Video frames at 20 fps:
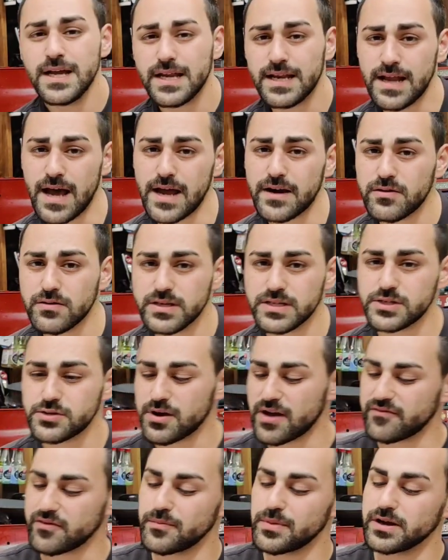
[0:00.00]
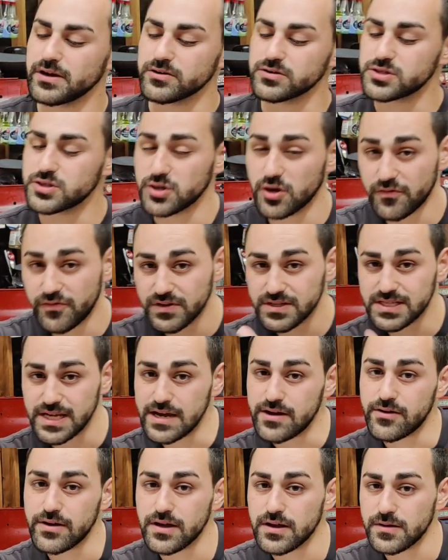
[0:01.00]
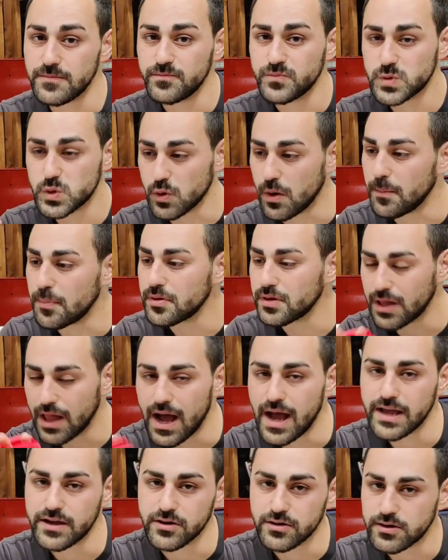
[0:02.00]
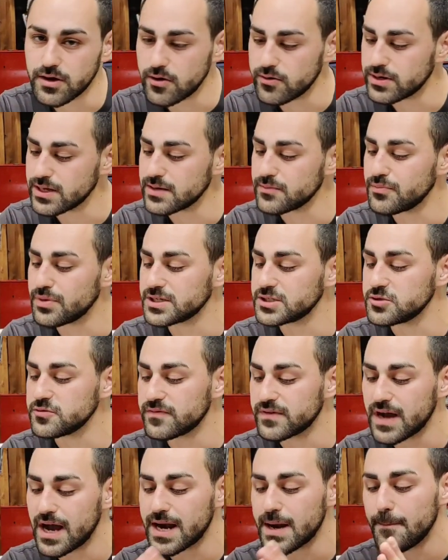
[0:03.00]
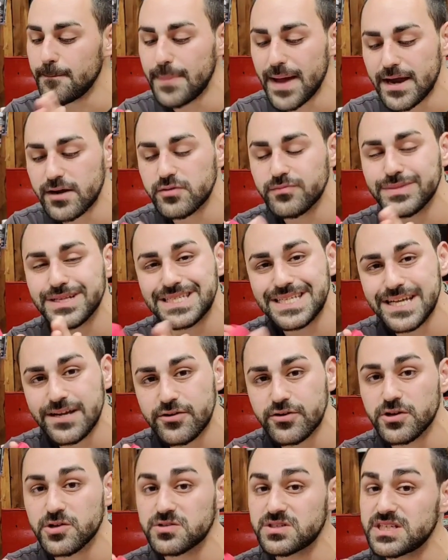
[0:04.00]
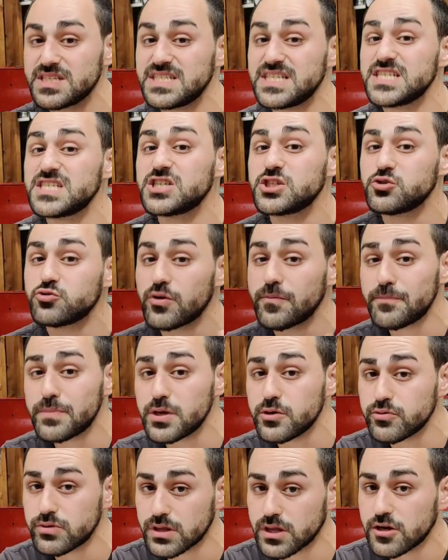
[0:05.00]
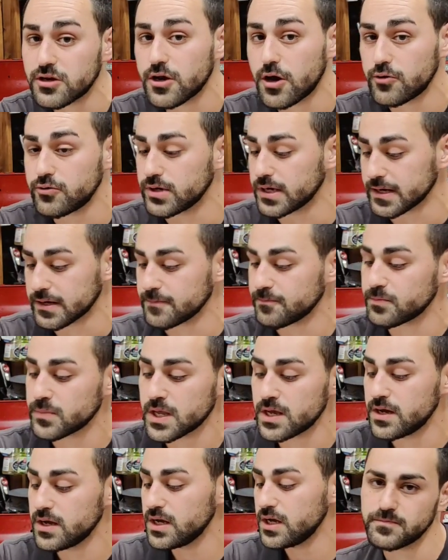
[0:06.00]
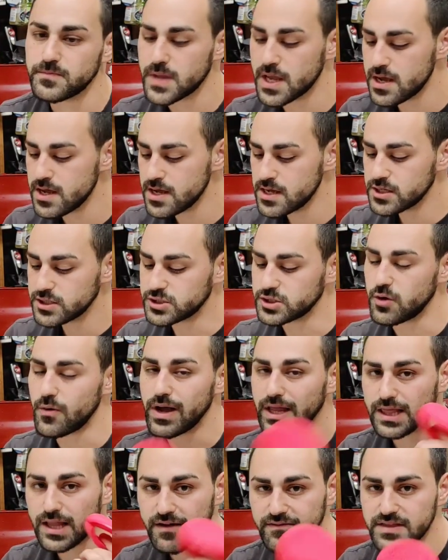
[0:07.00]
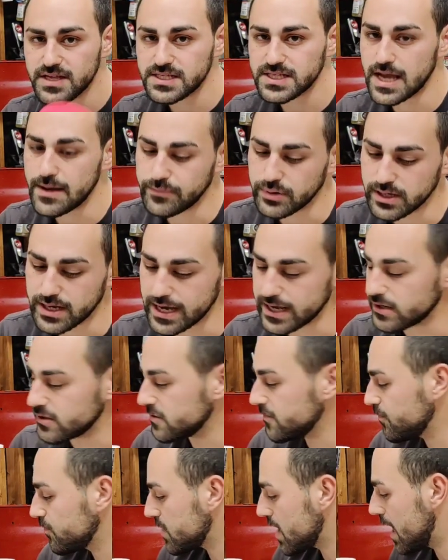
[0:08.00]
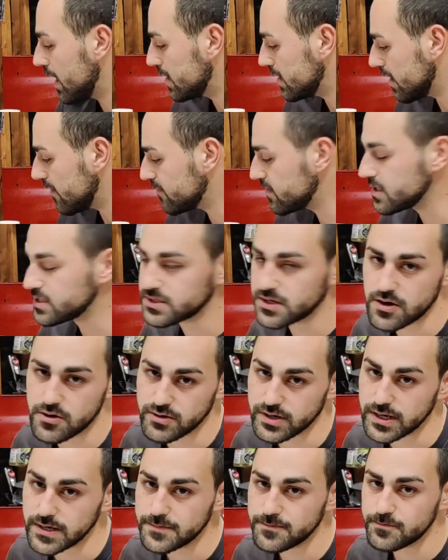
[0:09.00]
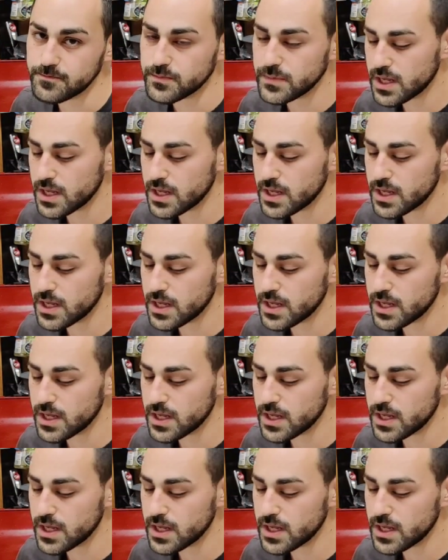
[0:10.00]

Not only do you have a bigger surface area to apply your coating, but you've got a better material to distribute the coating. So I love this applicator. I love this coating.